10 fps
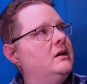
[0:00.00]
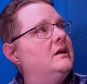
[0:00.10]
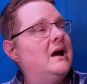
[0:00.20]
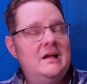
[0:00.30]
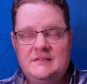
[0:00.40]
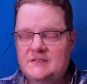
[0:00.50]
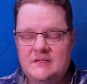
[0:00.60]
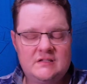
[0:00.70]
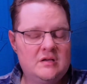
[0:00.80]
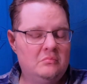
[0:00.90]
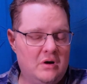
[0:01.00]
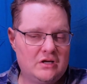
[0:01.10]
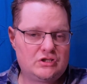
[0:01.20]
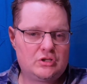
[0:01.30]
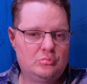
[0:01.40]
Yeah, it's a
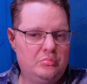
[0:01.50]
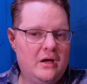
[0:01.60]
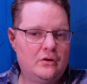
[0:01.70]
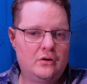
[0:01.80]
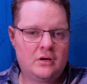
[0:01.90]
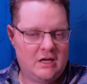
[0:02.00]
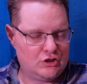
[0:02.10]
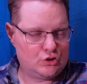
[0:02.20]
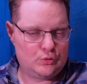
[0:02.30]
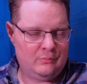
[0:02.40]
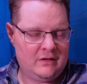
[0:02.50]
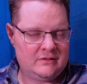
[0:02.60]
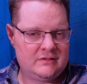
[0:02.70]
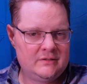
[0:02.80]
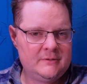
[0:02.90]
much better
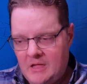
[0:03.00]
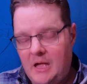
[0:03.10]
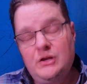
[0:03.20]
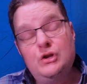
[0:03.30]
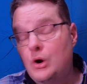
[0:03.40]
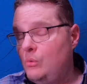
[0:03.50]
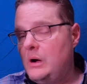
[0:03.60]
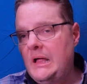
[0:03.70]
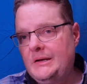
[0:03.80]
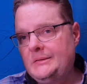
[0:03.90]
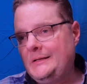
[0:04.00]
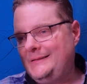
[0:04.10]
instrument. And you know what?